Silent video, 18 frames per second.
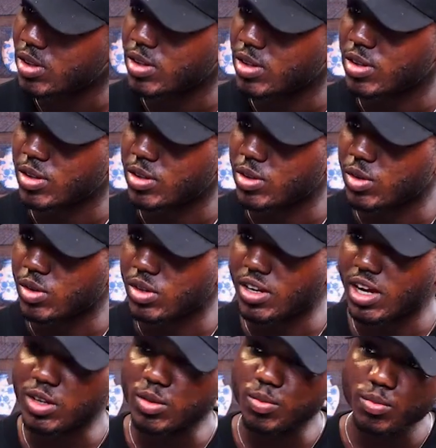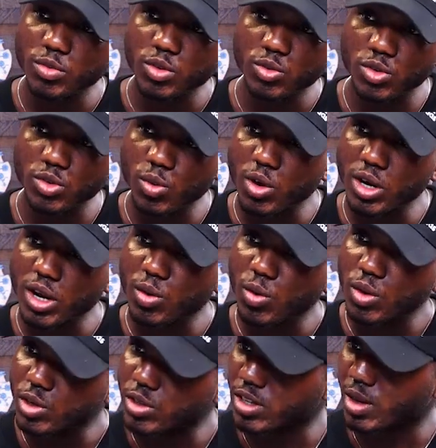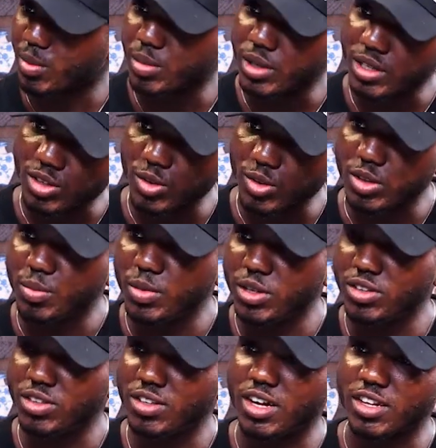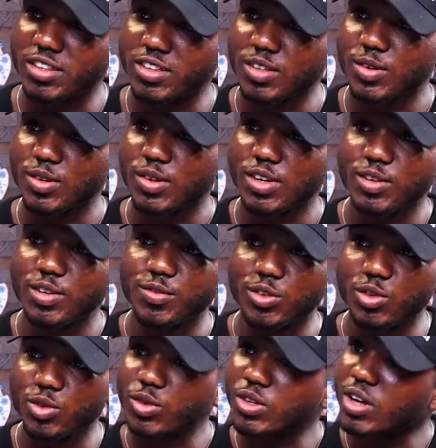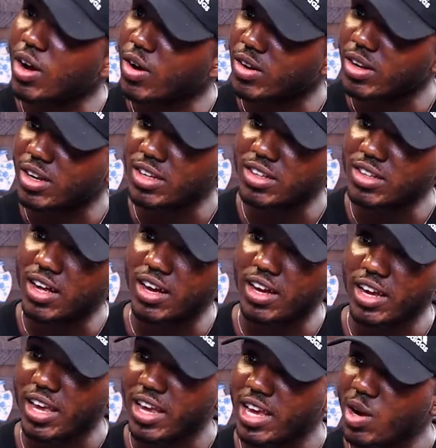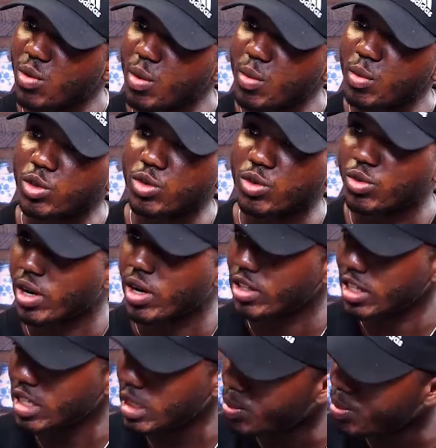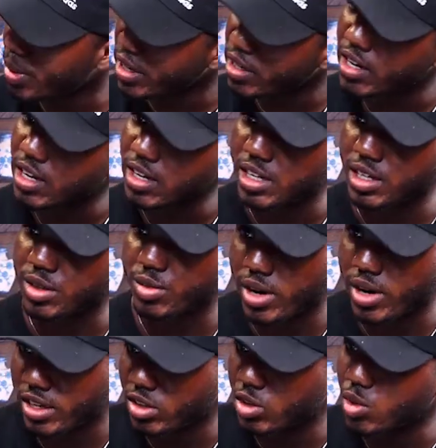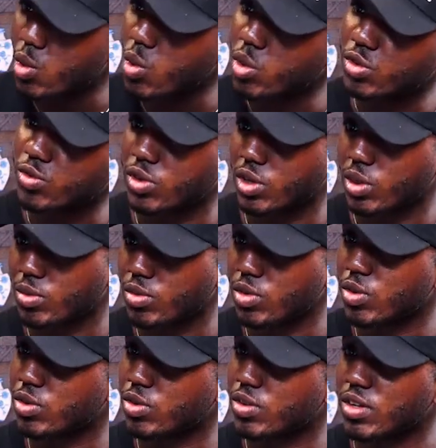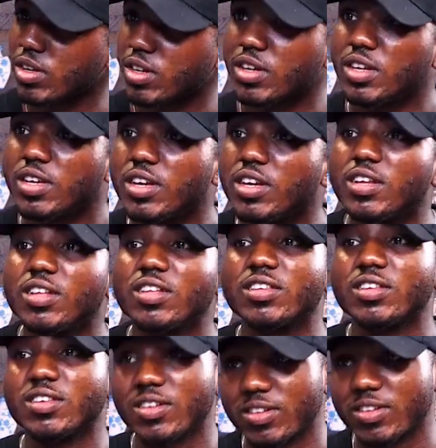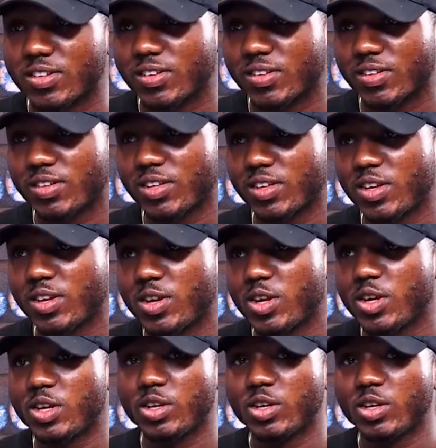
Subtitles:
So what does that mean? So it means that sooner or later, AI will be able to write independently, write codes. Write code and create another technology.